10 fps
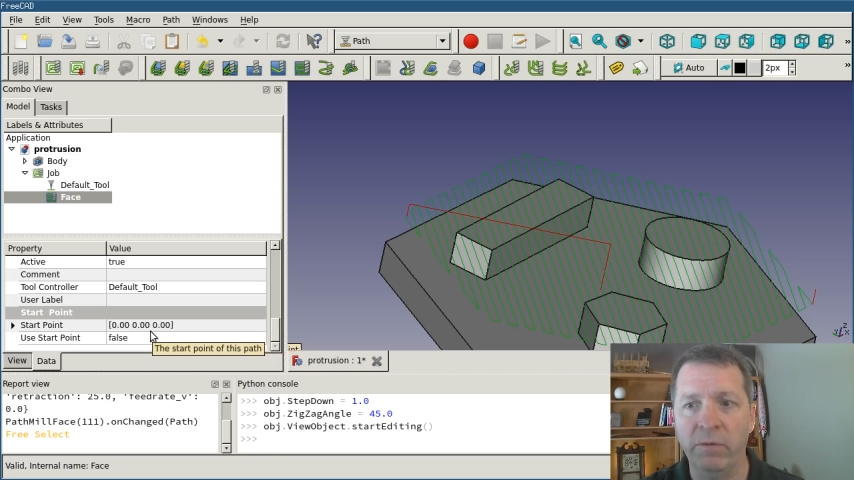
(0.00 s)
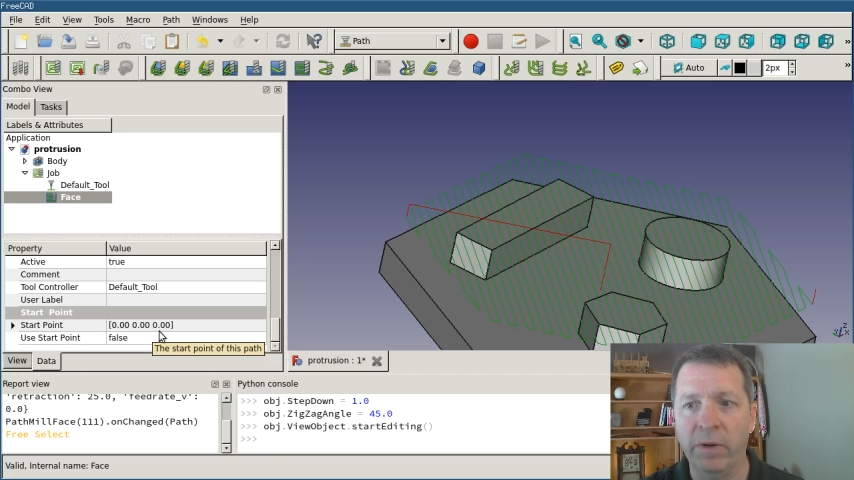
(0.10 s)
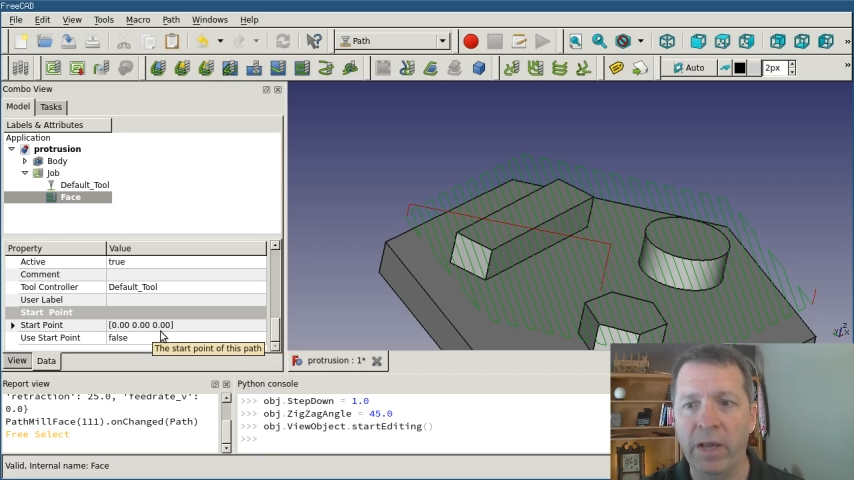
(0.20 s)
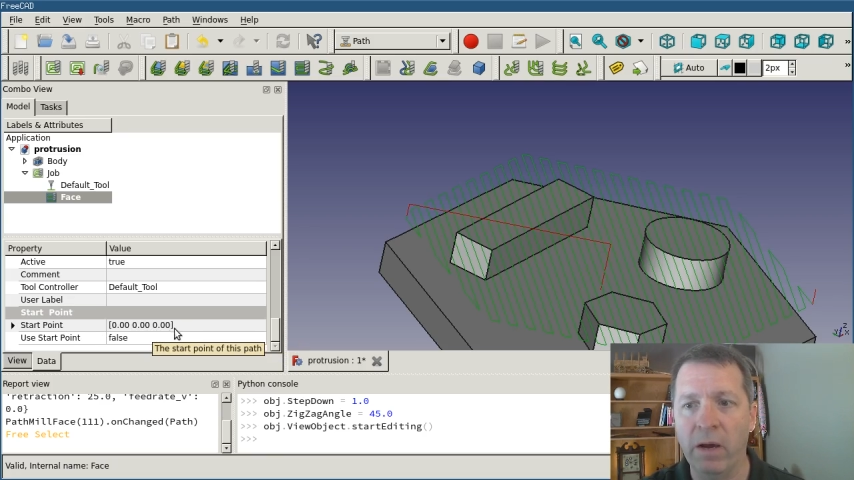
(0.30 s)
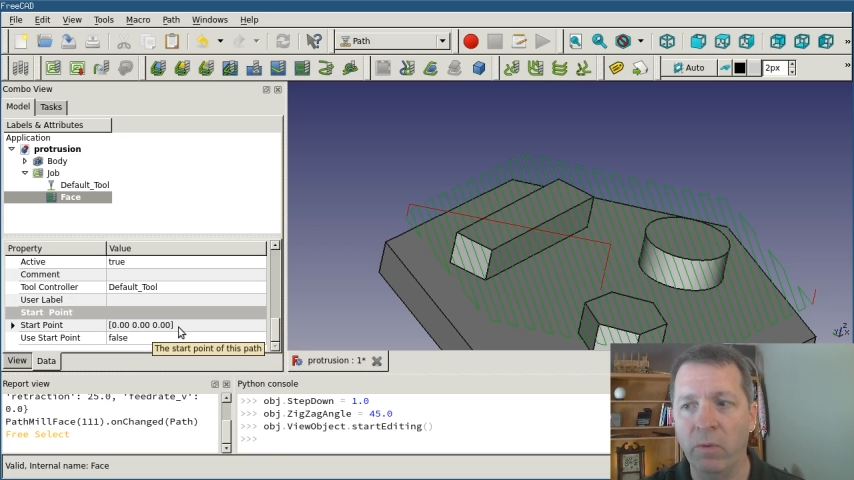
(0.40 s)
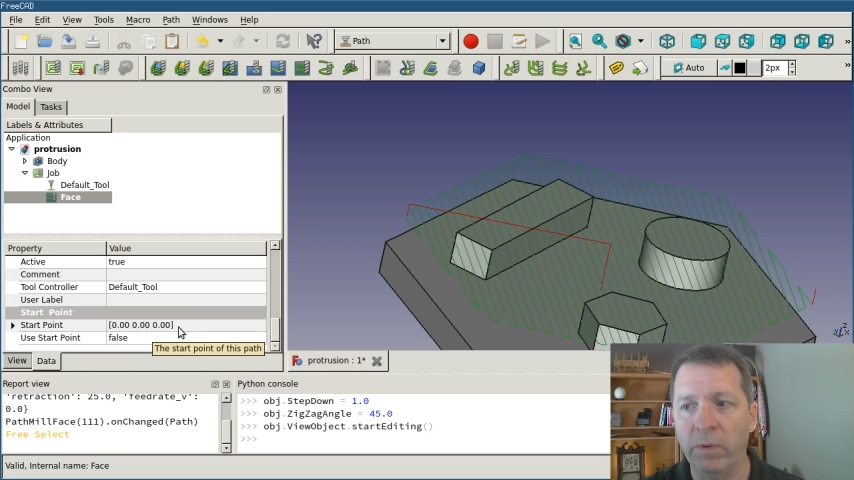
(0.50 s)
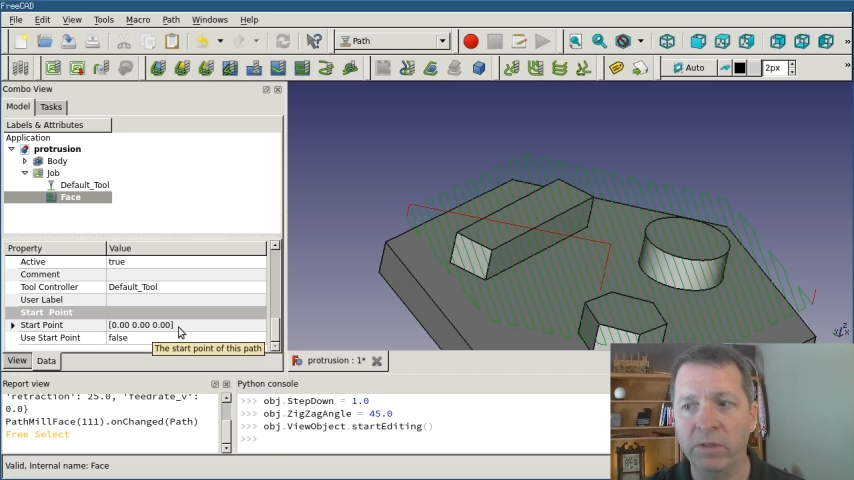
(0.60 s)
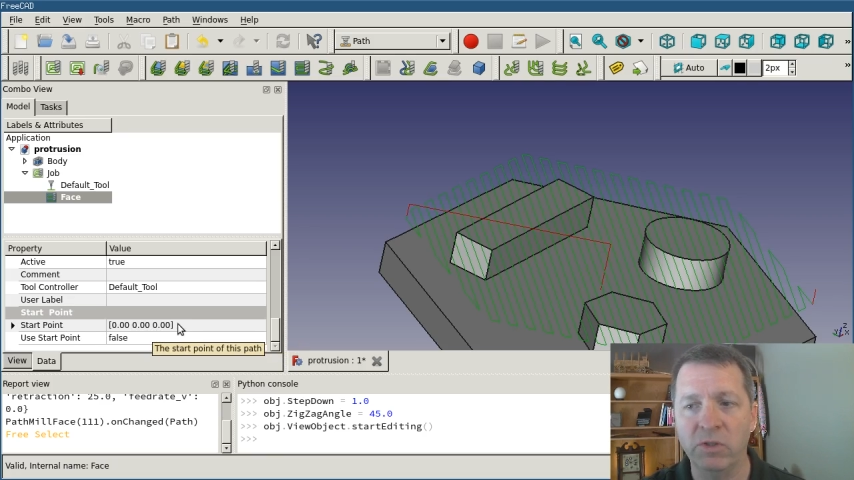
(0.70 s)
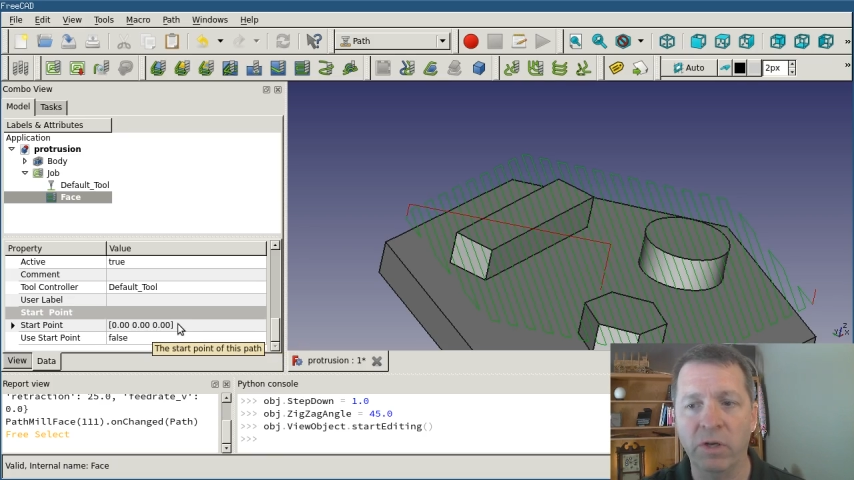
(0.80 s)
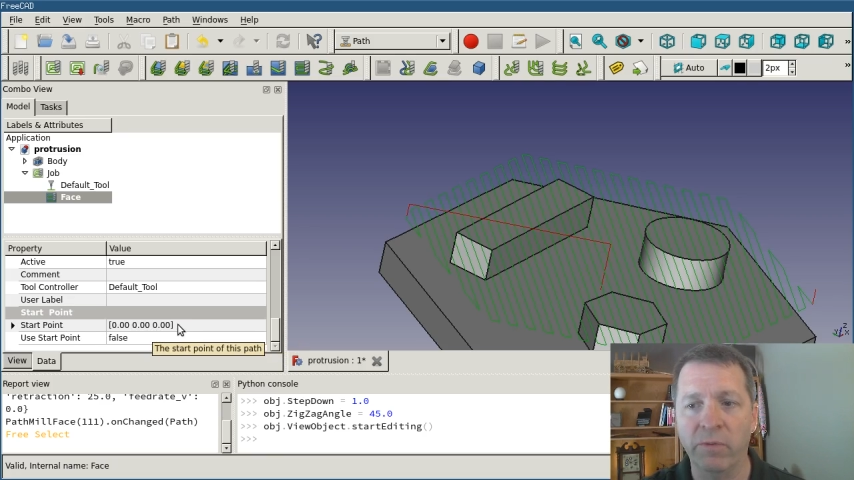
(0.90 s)
account when
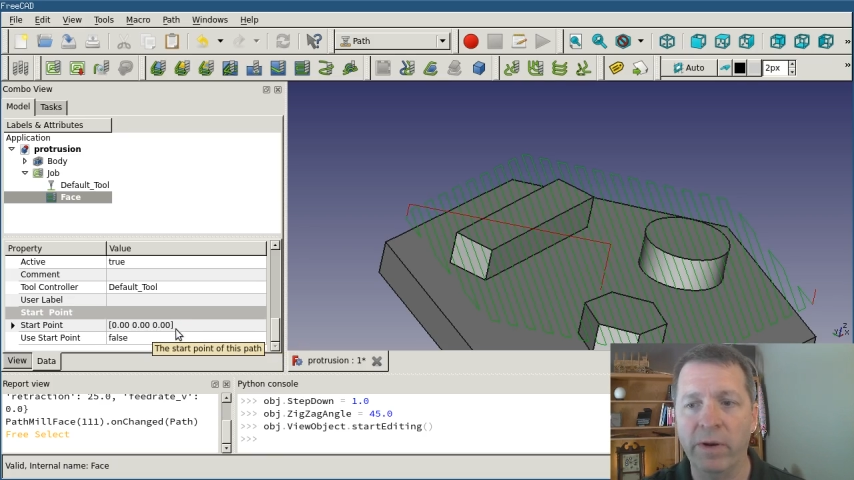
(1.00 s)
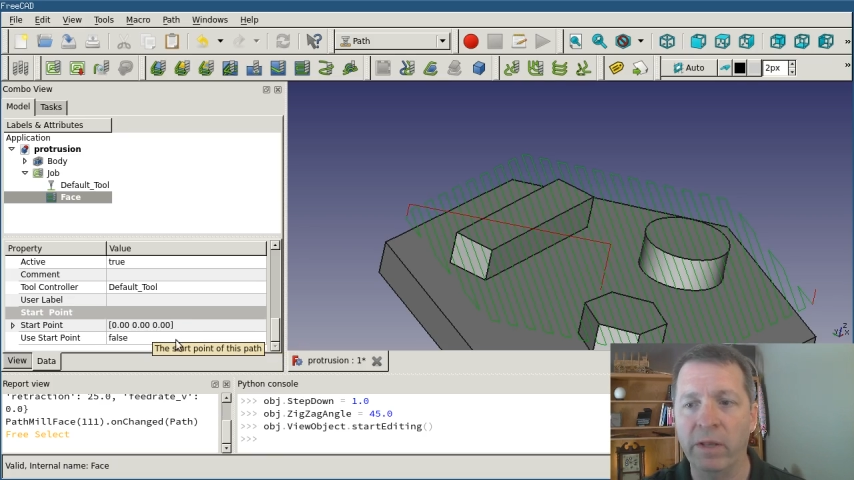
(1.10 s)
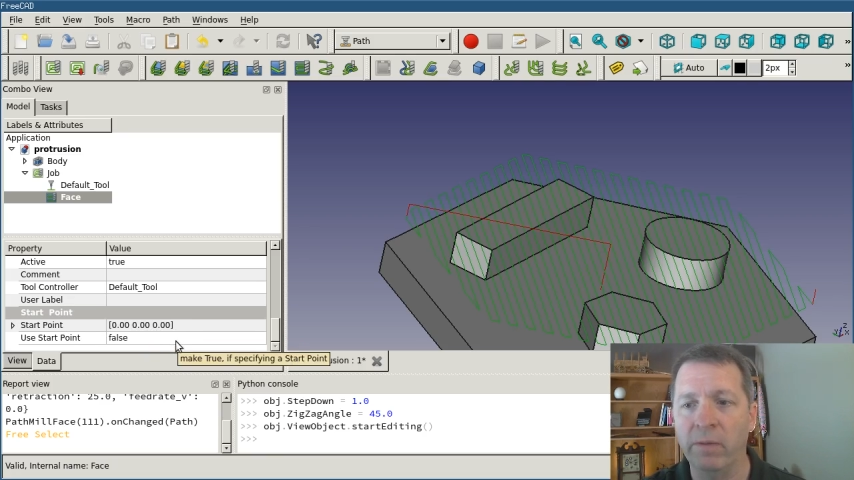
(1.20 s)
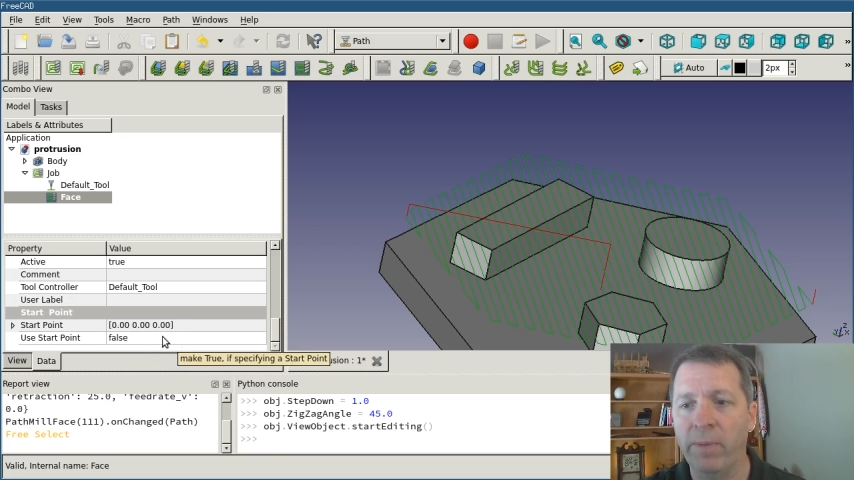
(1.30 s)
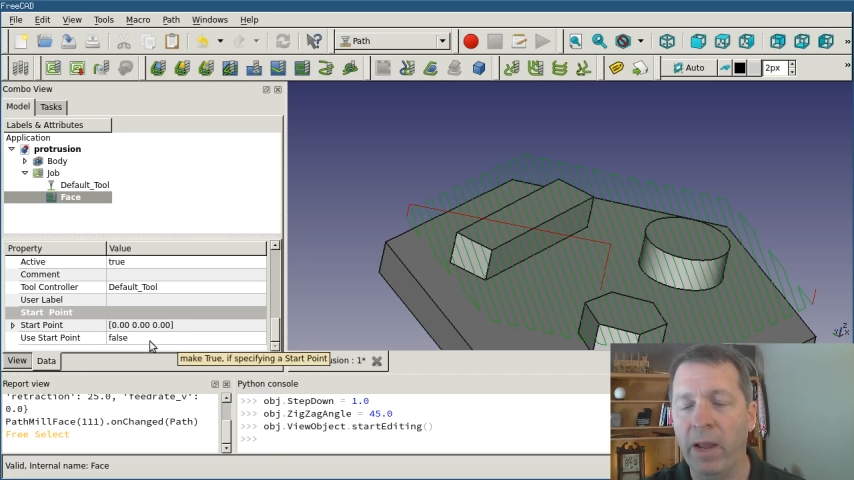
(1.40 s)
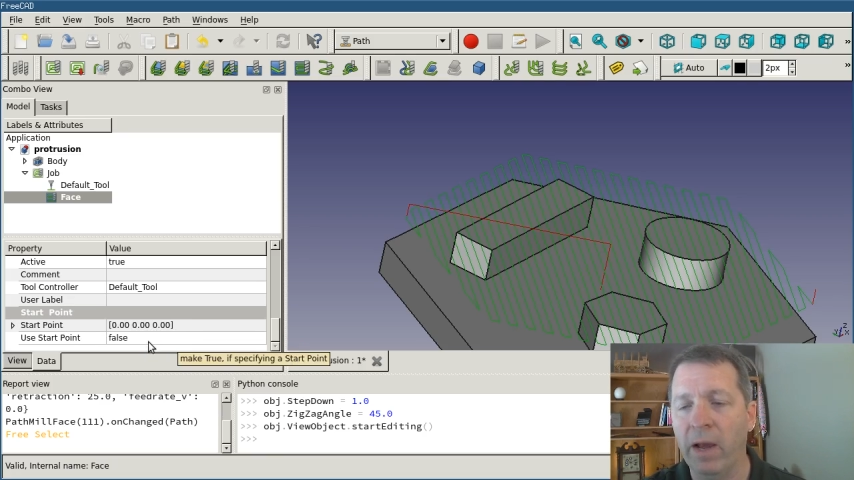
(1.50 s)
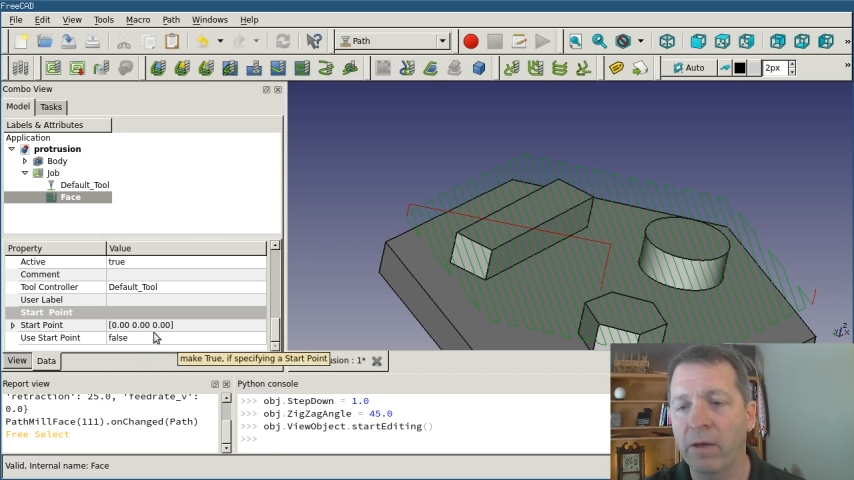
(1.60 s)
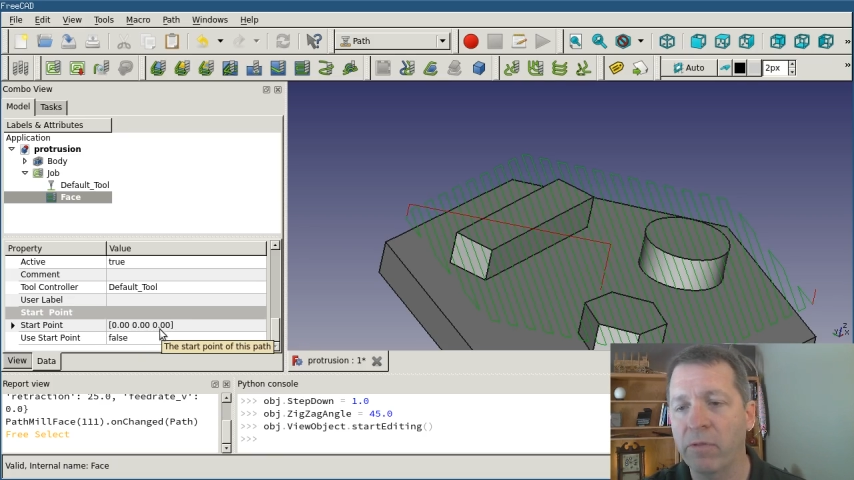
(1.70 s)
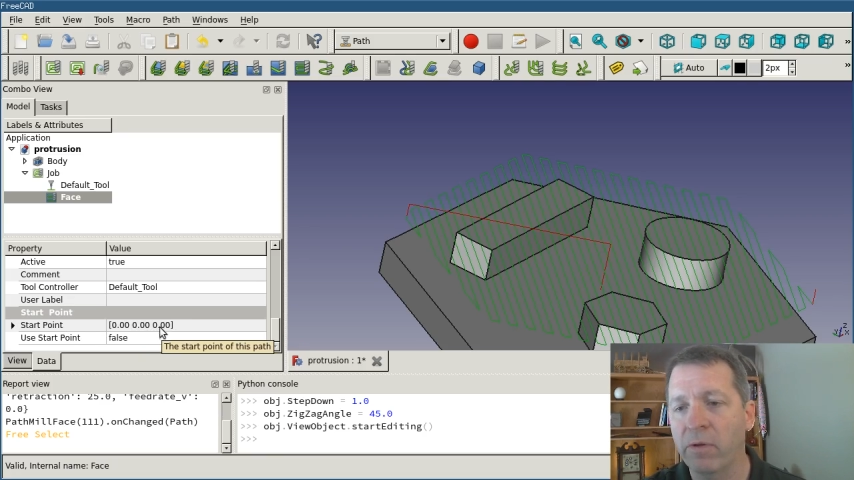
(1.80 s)
it's generating the path.